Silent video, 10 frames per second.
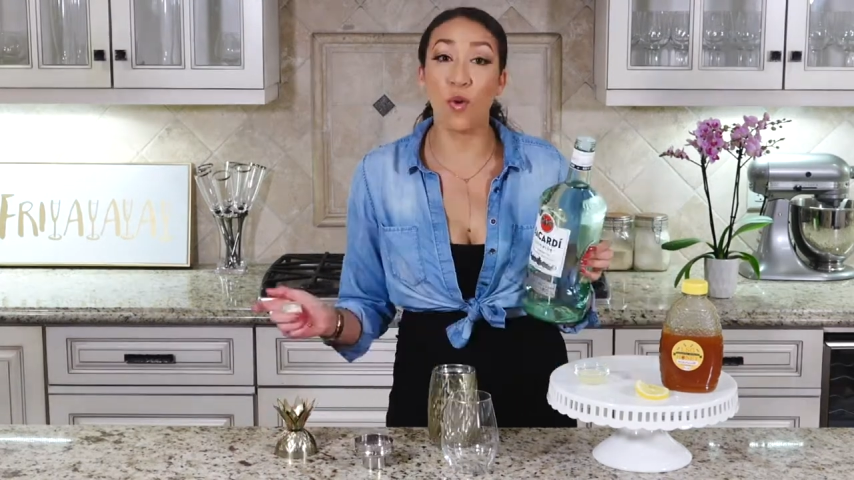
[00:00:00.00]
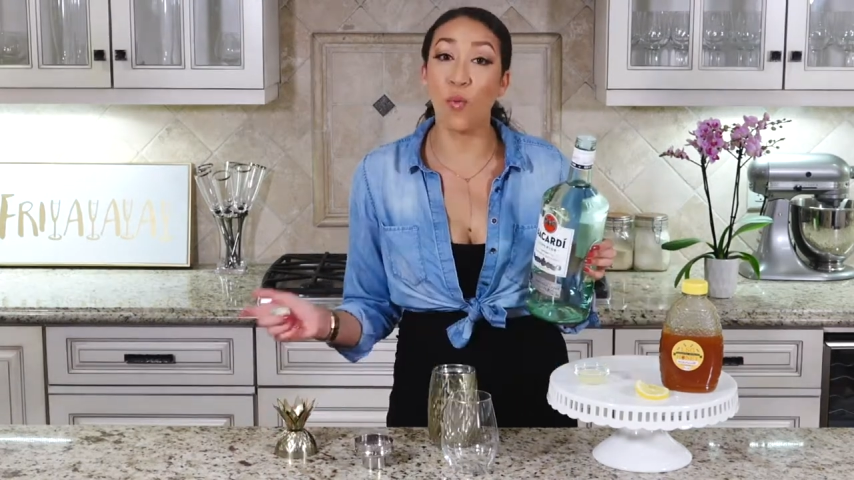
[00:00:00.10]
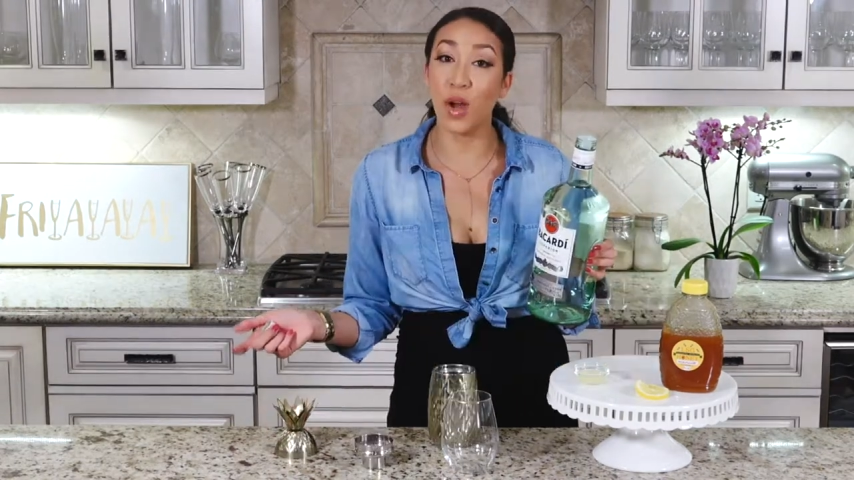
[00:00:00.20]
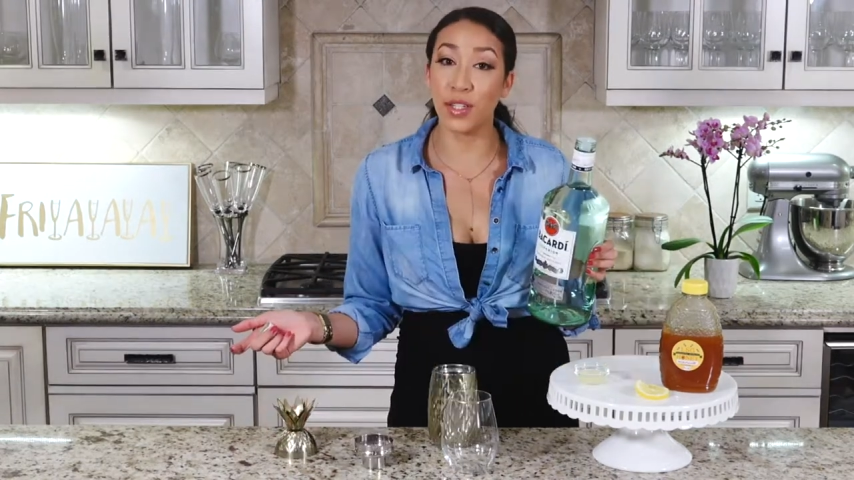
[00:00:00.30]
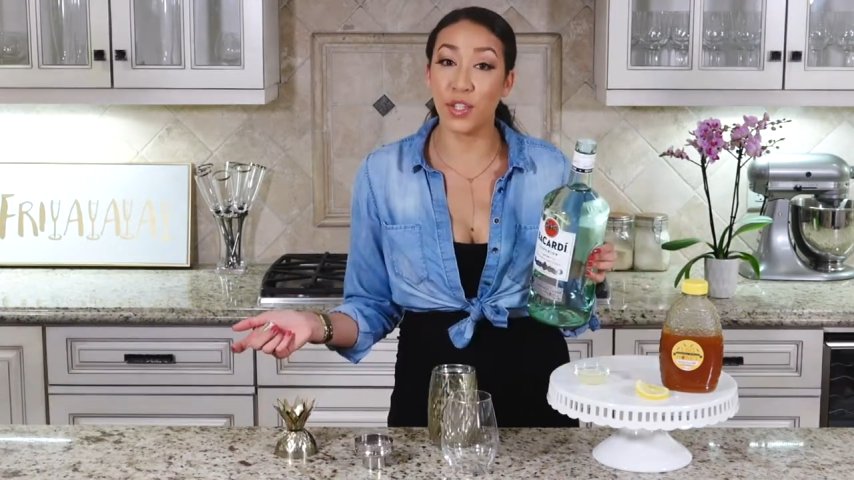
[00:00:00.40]

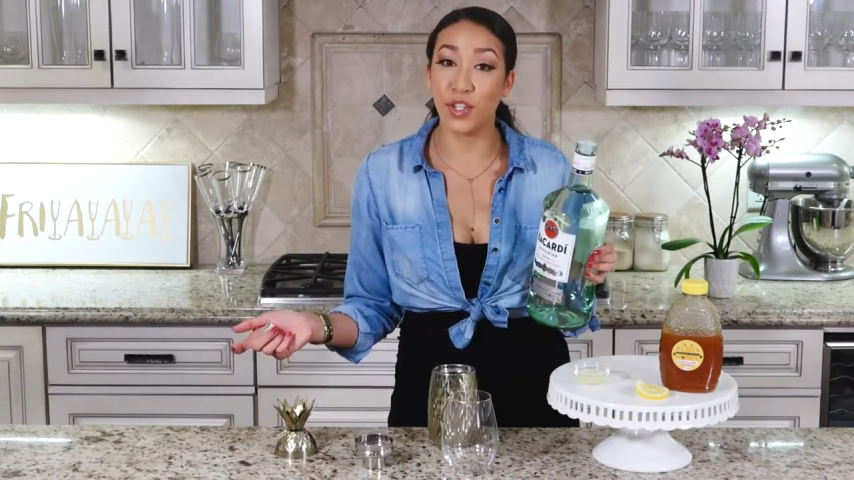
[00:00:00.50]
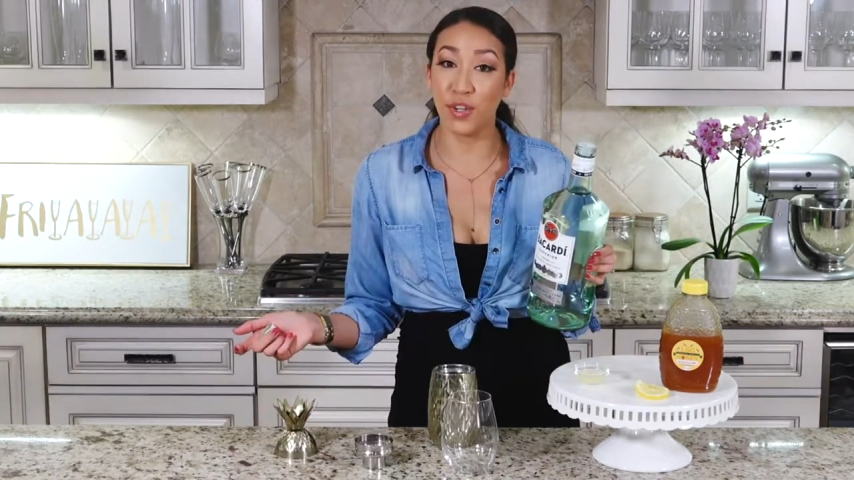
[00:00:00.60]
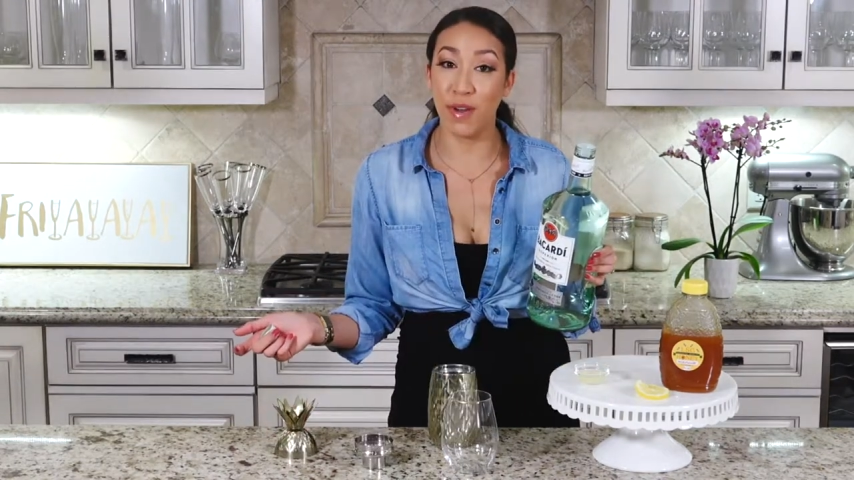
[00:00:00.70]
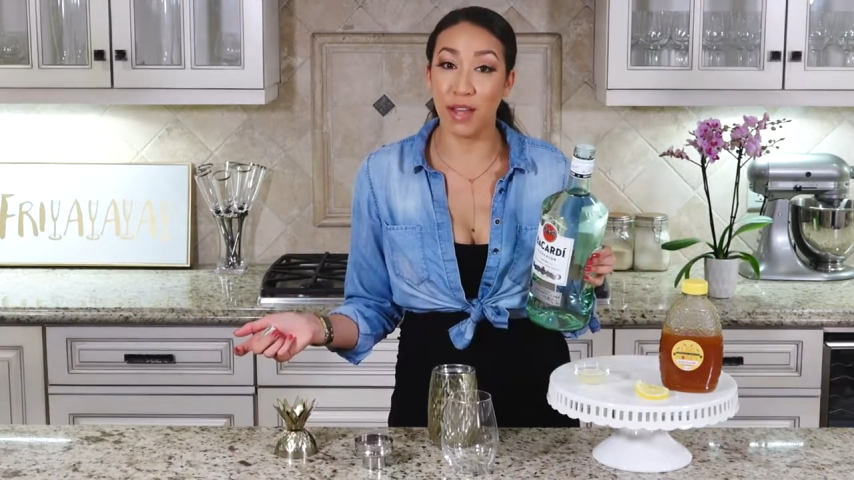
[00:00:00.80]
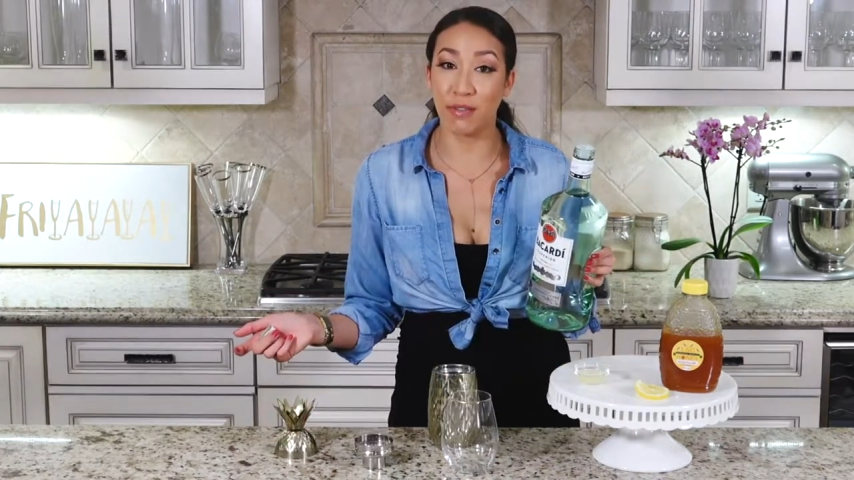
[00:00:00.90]
one to
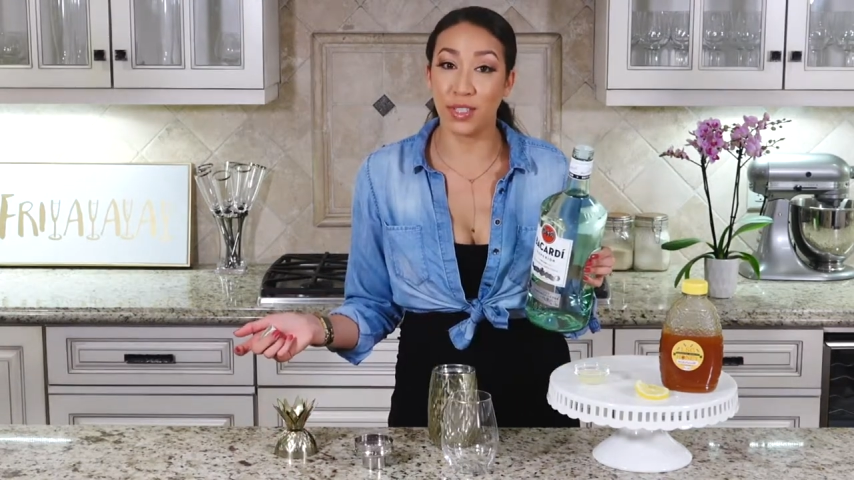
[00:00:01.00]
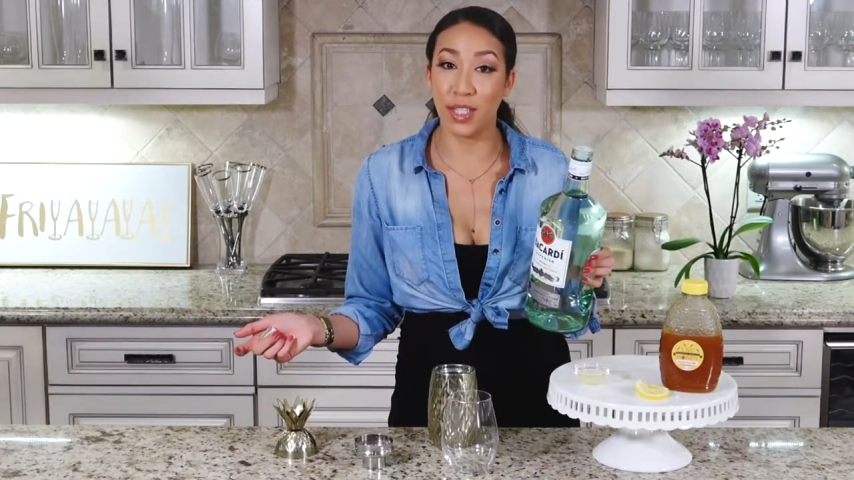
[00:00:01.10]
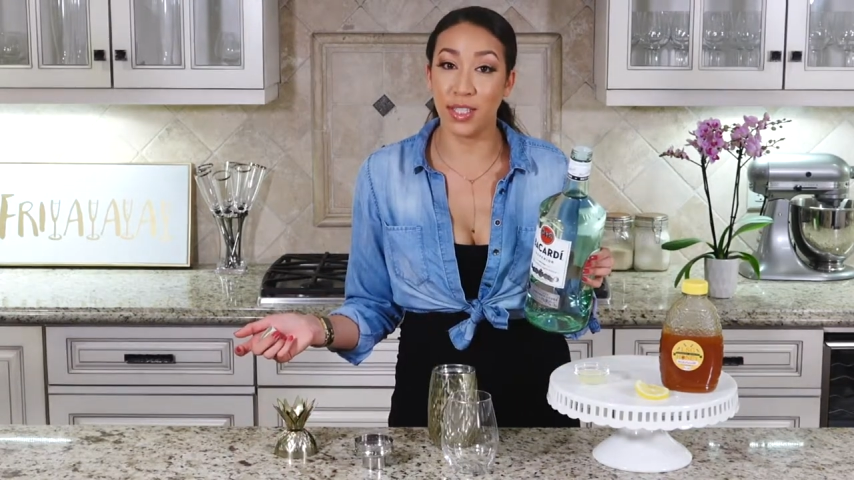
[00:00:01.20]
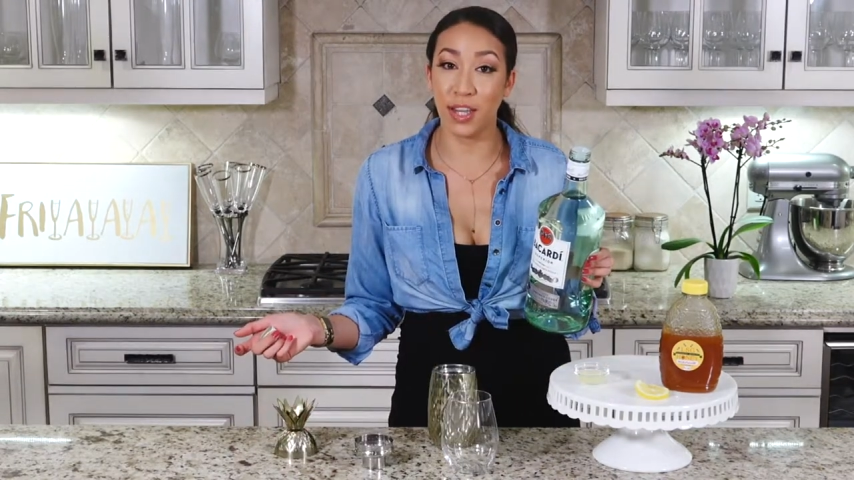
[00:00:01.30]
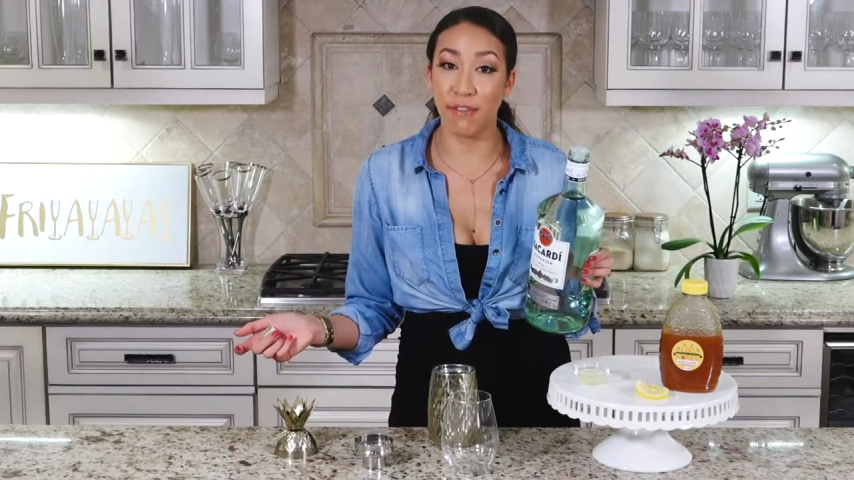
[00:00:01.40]
two
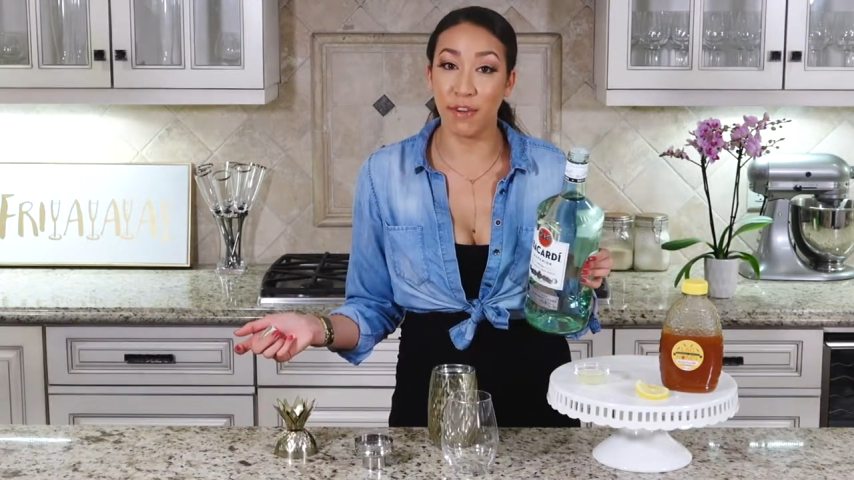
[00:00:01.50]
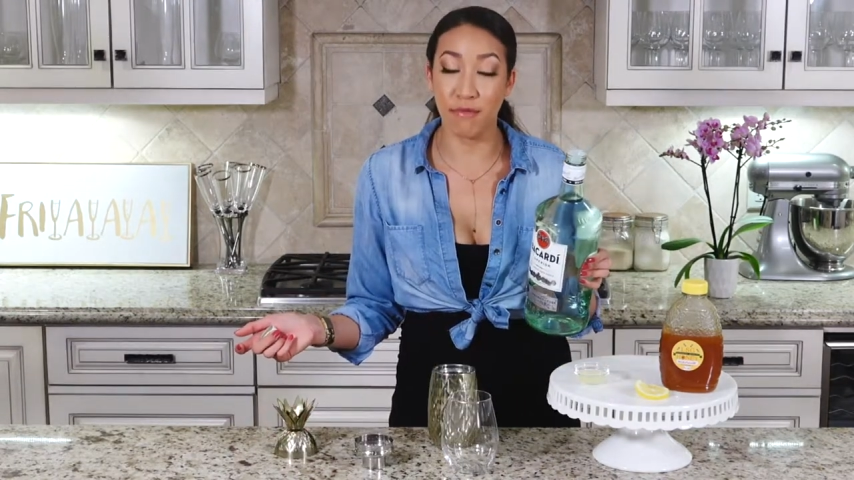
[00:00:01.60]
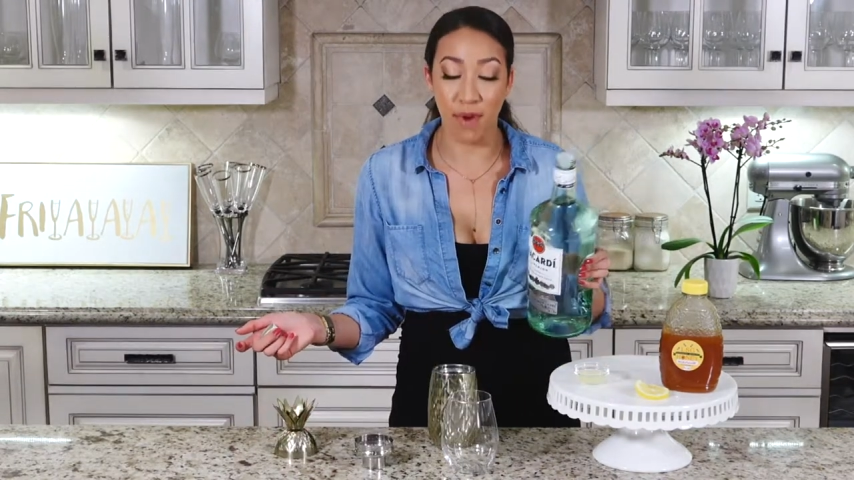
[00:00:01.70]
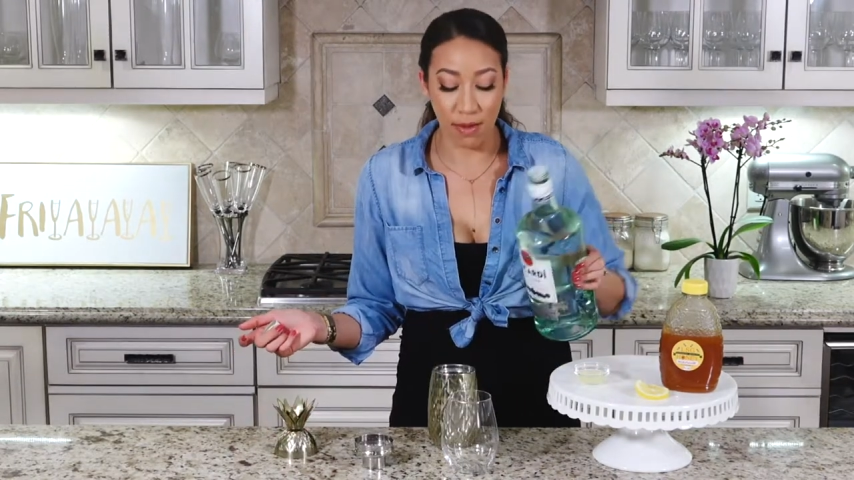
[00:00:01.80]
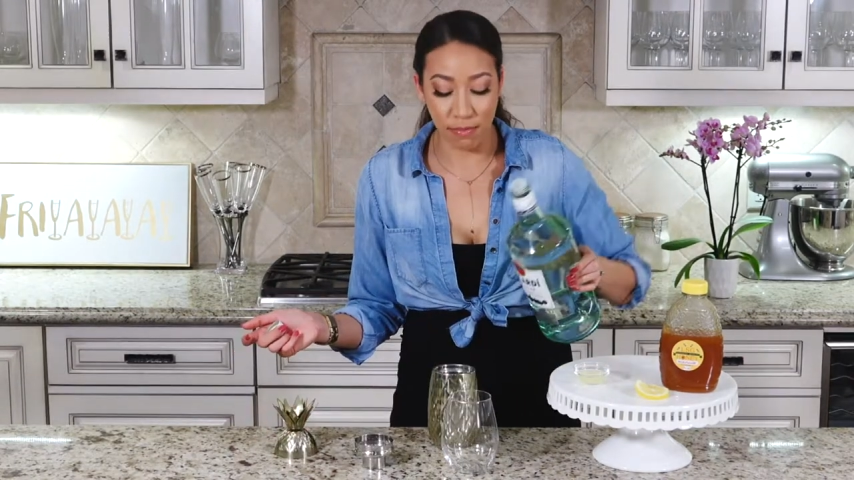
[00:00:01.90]
ounces of
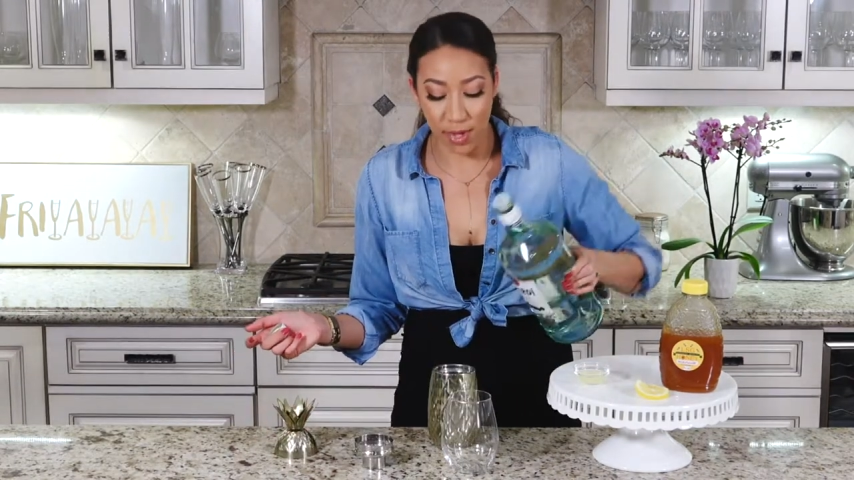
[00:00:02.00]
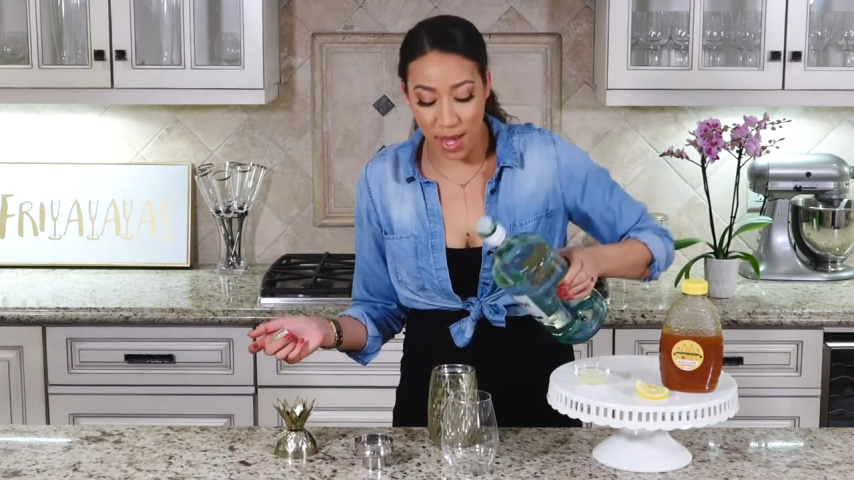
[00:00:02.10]
your rum